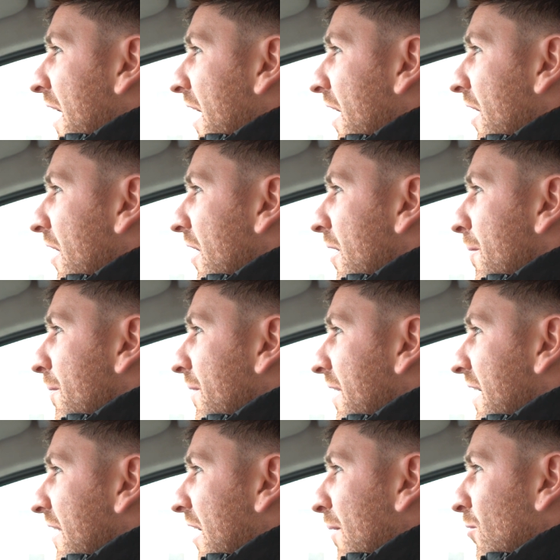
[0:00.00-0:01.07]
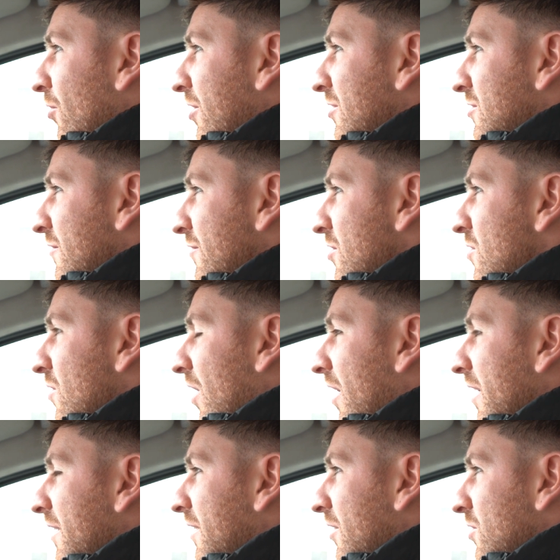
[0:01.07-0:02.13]
here that I'm looking to view, and
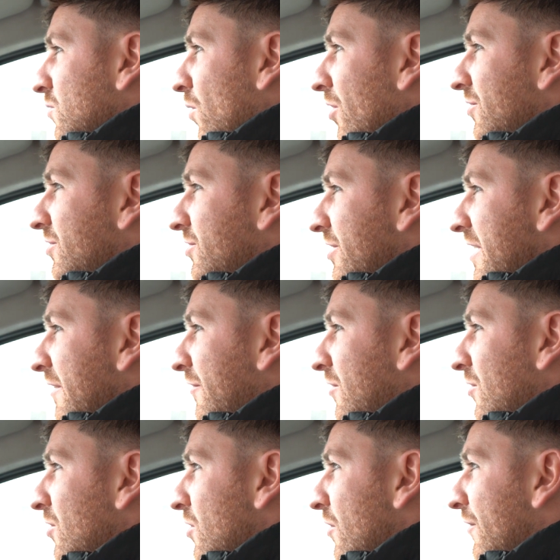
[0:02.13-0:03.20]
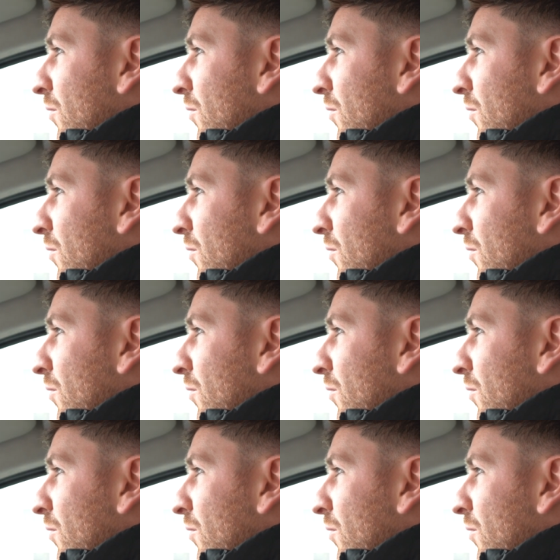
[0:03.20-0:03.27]
I just wanted to see if you knew